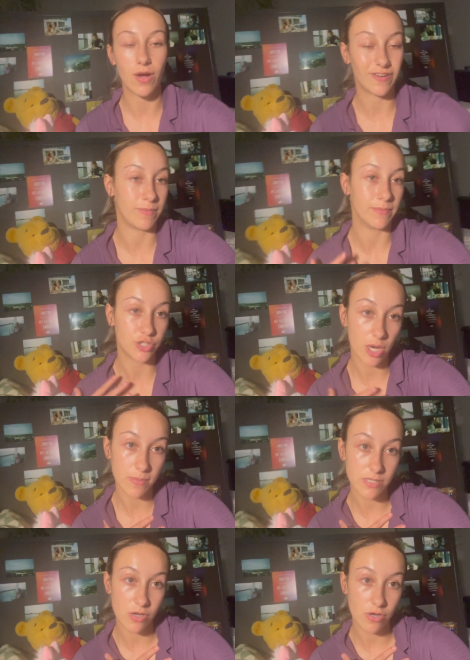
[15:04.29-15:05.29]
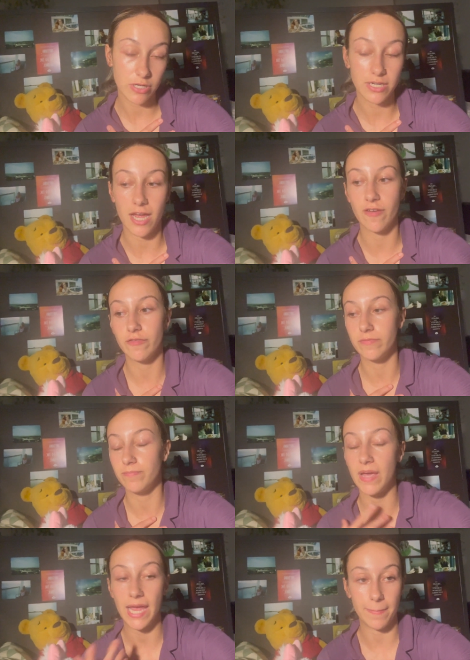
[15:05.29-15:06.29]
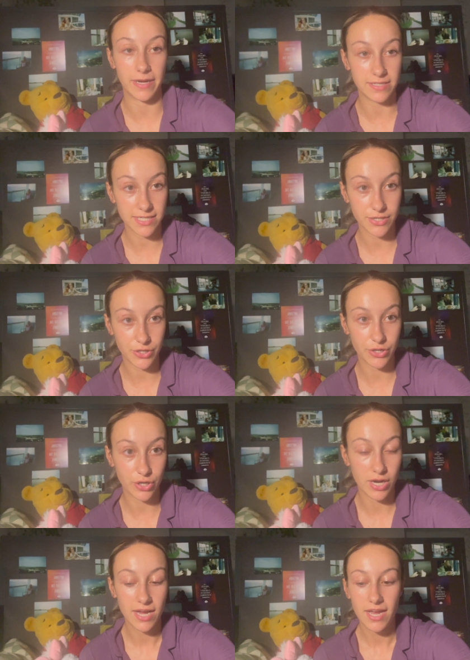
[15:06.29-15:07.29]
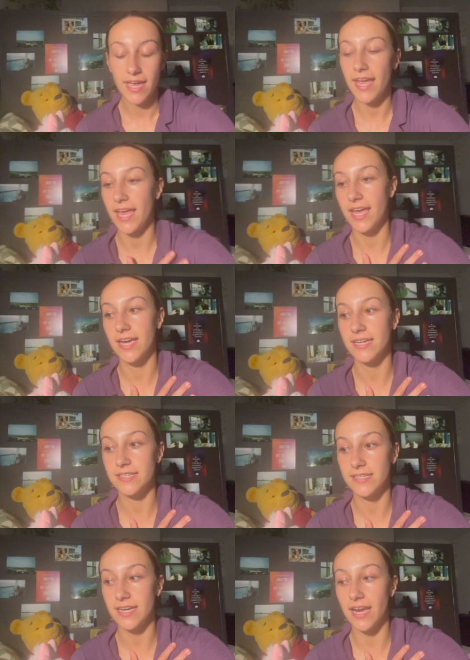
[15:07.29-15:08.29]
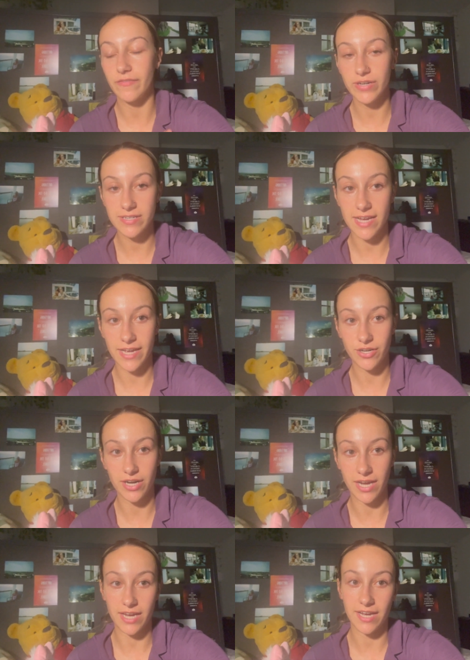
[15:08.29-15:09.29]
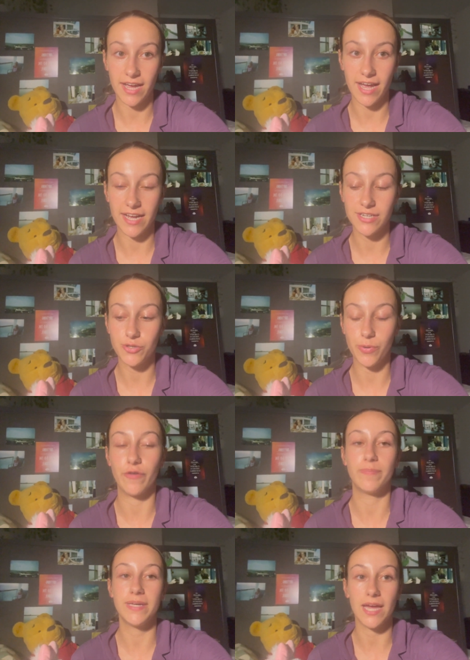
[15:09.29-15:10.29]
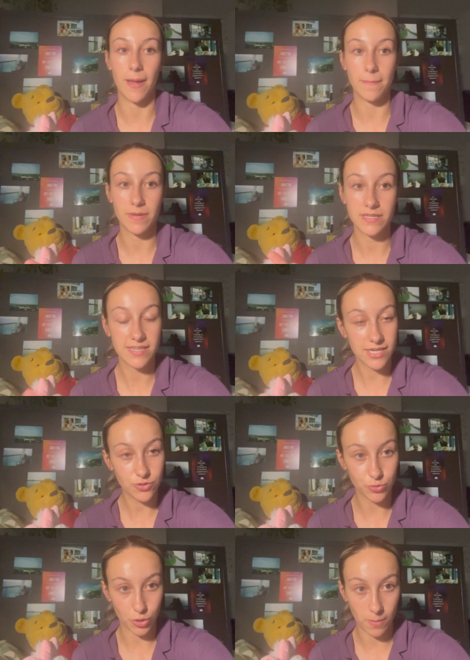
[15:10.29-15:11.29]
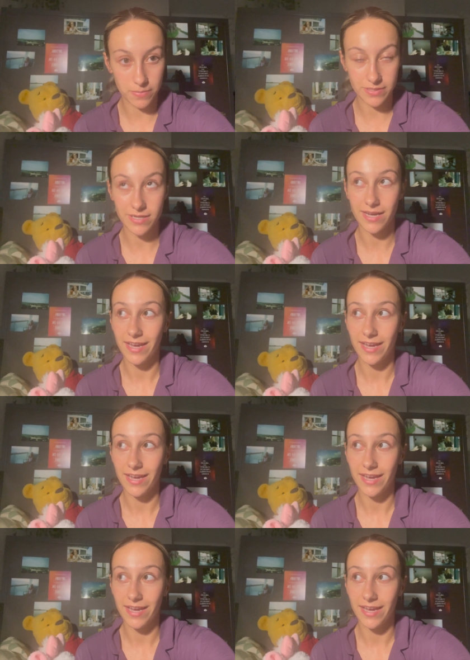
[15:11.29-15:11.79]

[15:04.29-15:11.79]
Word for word: I have my pajamas on, I've ate my dinner, and every Saturday at 12 p.m. schedule drops.